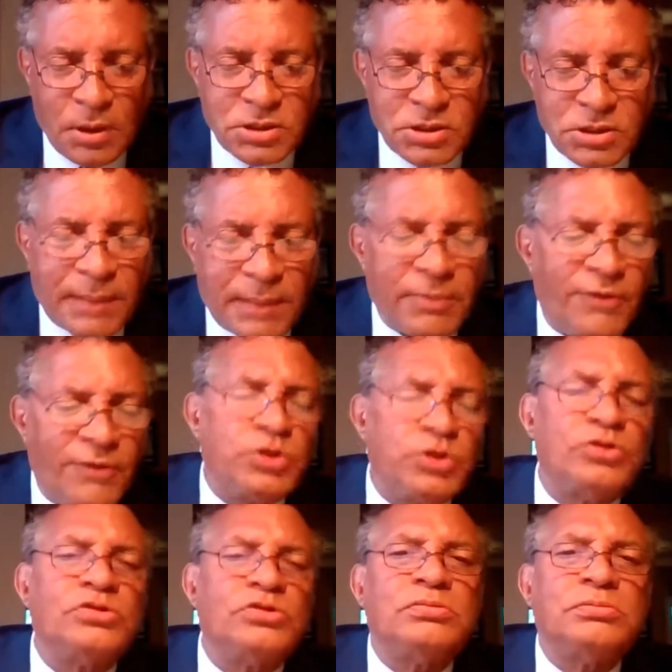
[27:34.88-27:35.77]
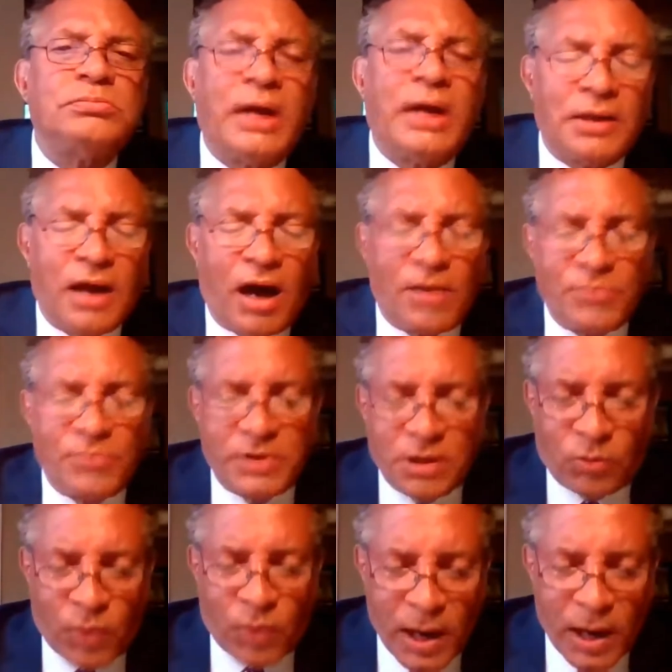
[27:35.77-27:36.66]
Some of you may not be
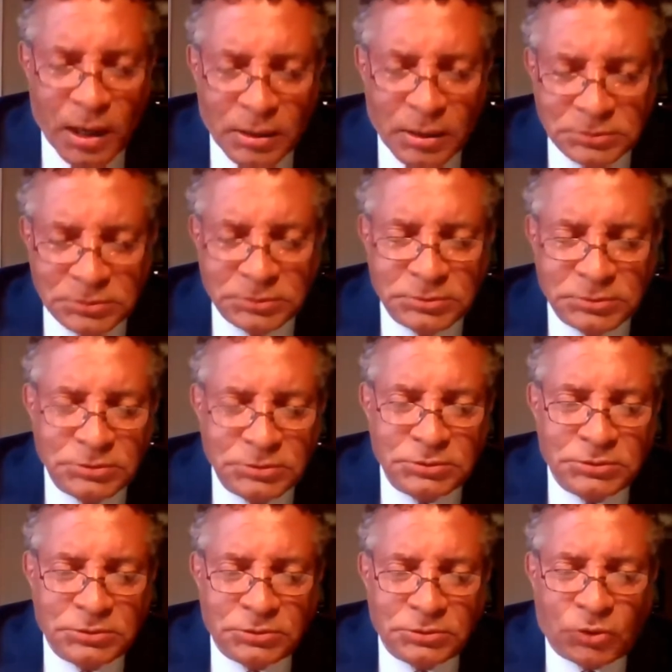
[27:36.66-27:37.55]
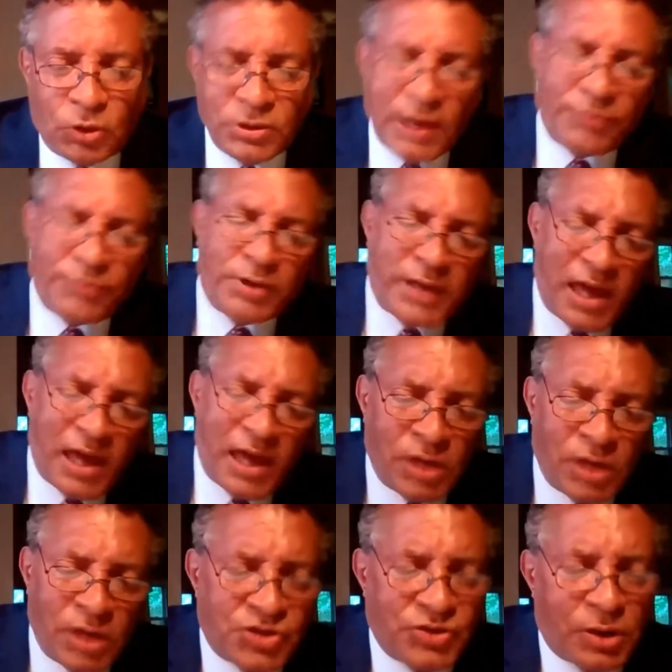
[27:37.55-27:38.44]
aware or never gave
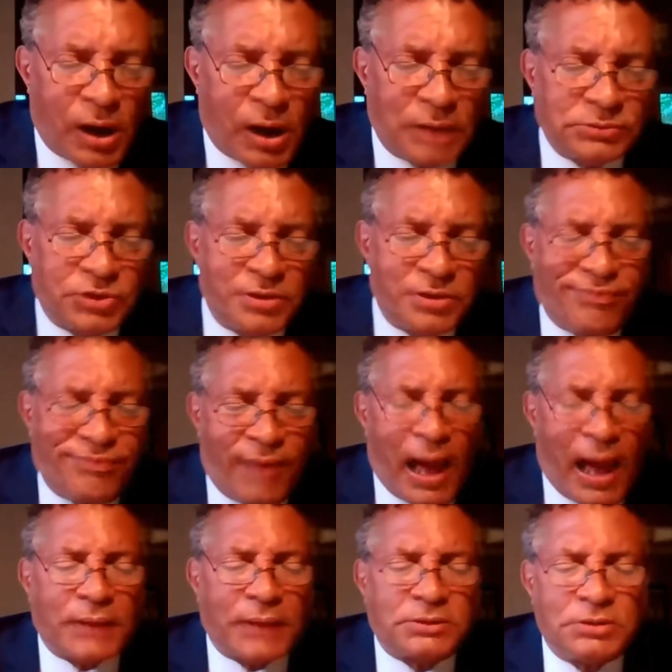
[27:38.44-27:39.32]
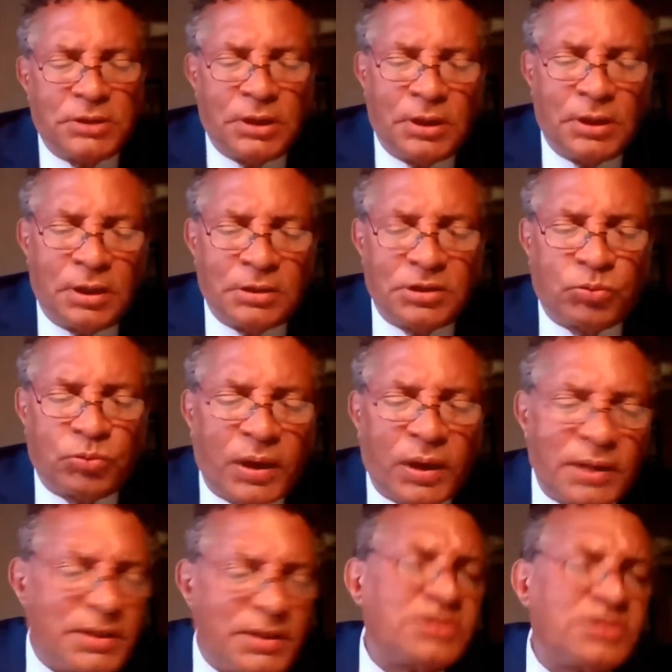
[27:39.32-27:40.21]
much thought to the fact that
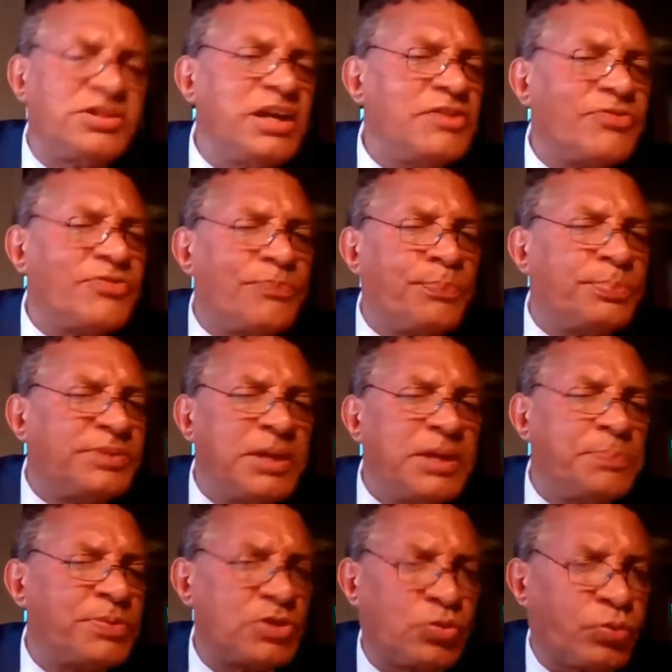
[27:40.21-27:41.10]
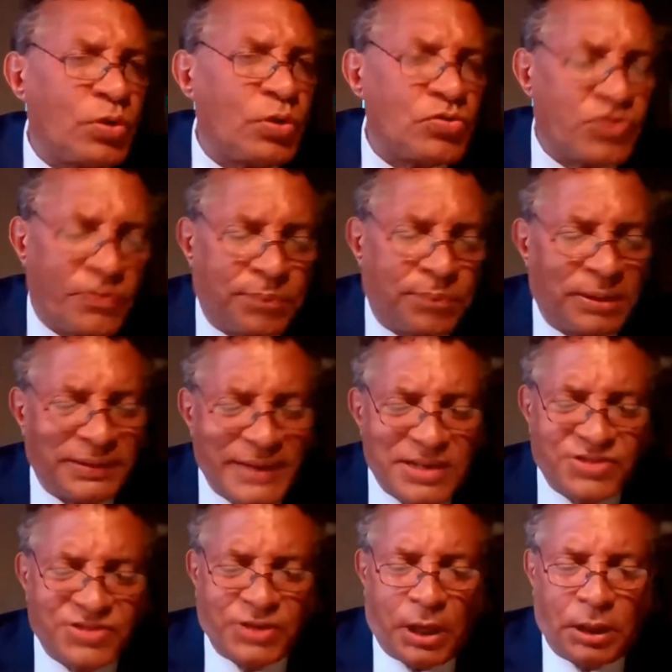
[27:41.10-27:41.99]
one of the deepest roots of
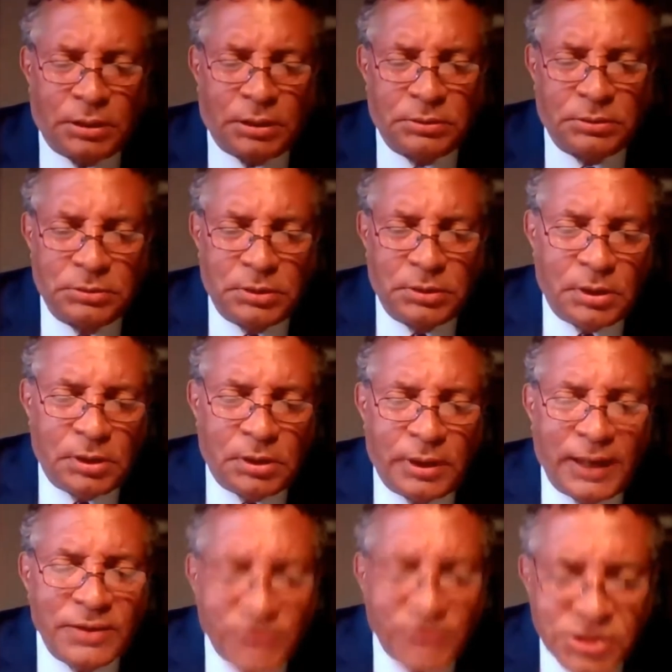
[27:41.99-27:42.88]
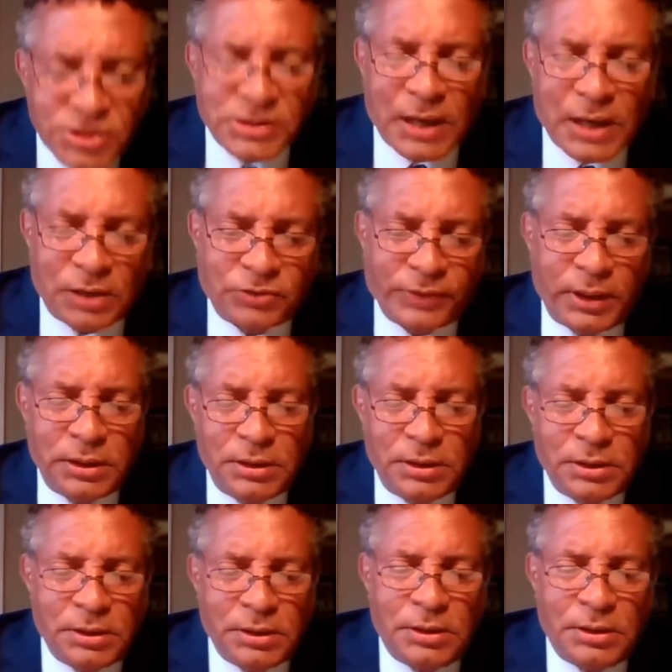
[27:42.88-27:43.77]
policing in this country
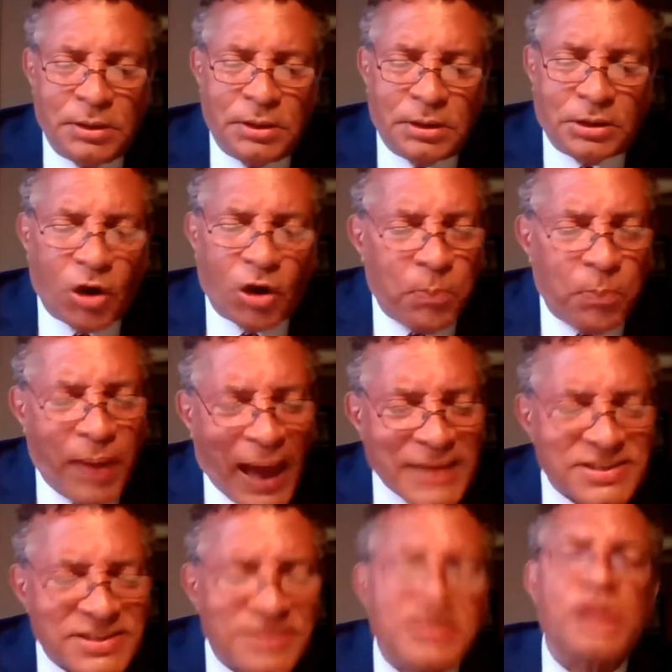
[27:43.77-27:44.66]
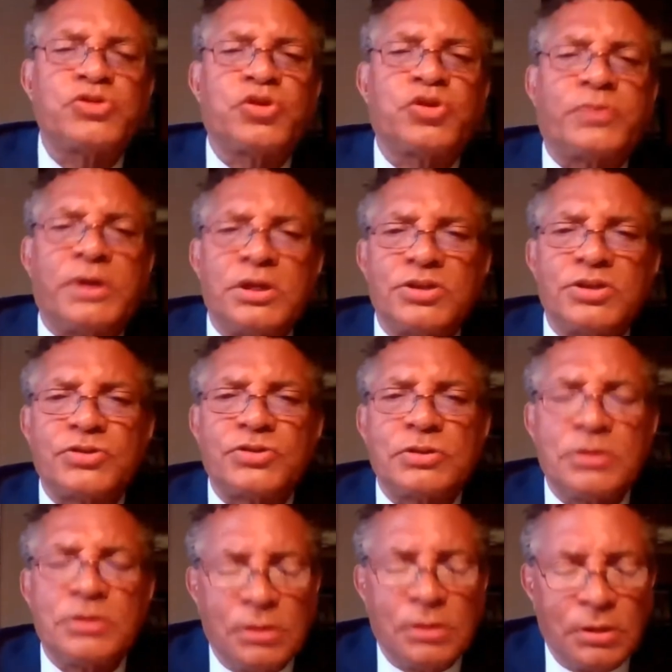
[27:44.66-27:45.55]
go back centuries
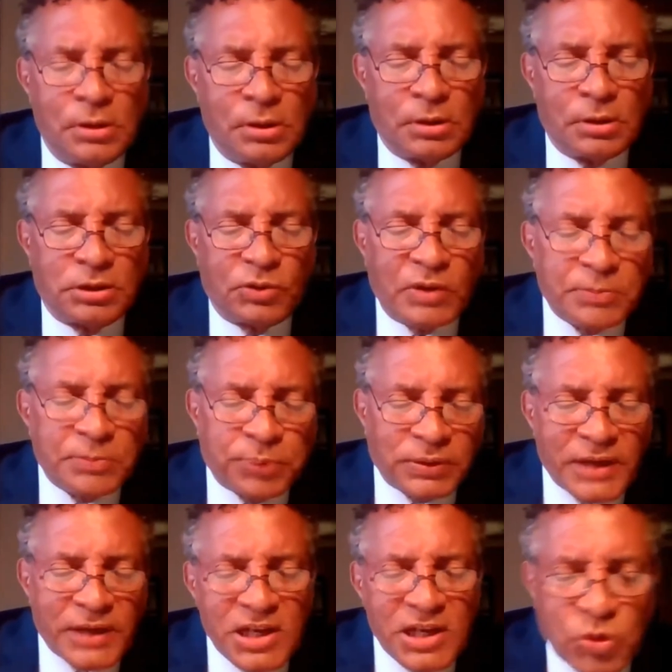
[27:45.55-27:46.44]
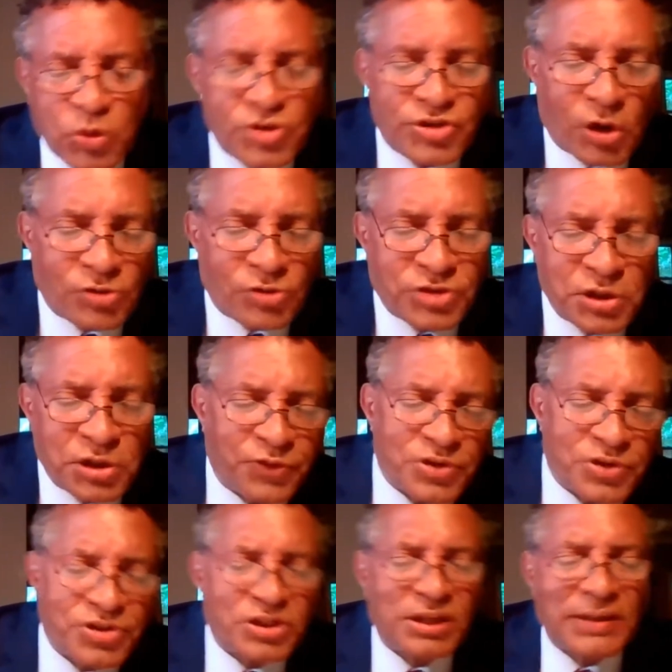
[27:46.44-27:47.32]
to when police were searching
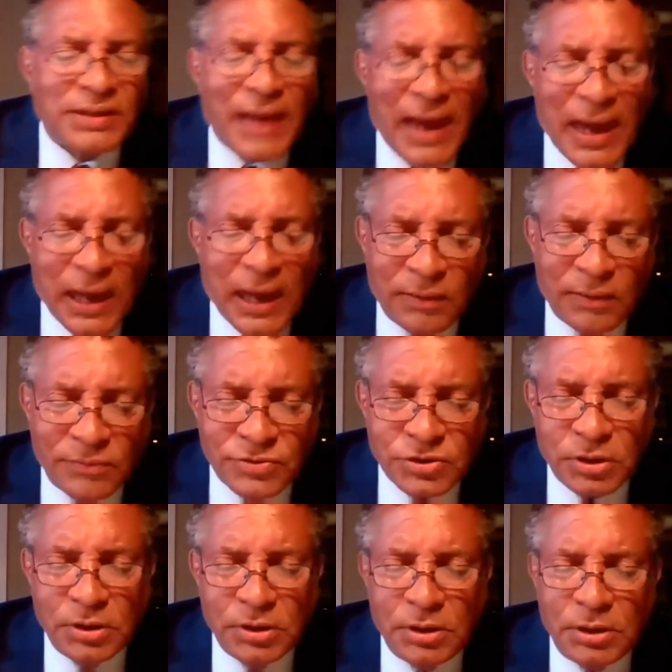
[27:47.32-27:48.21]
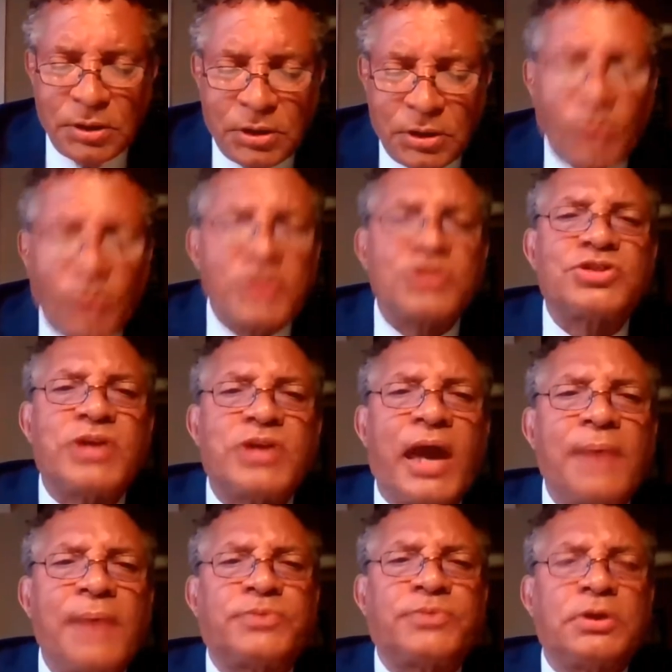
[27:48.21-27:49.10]
for slaves who had
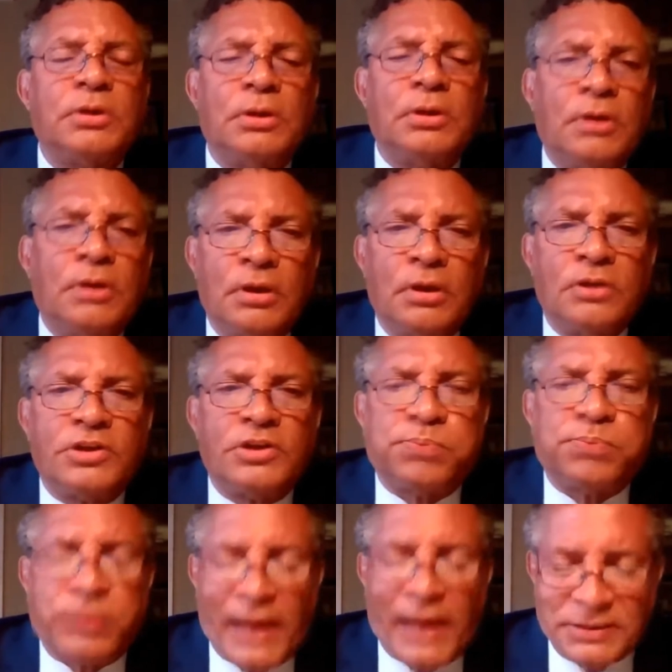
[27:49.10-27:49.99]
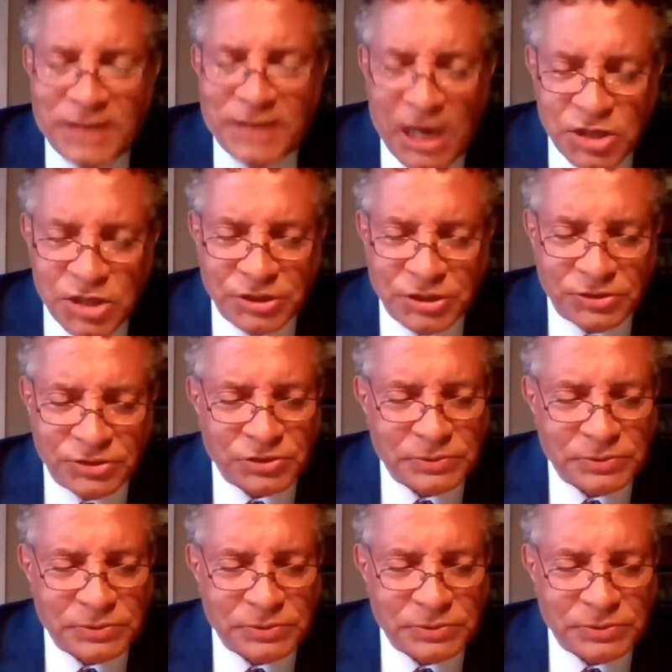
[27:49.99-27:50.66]
escaped their plantations.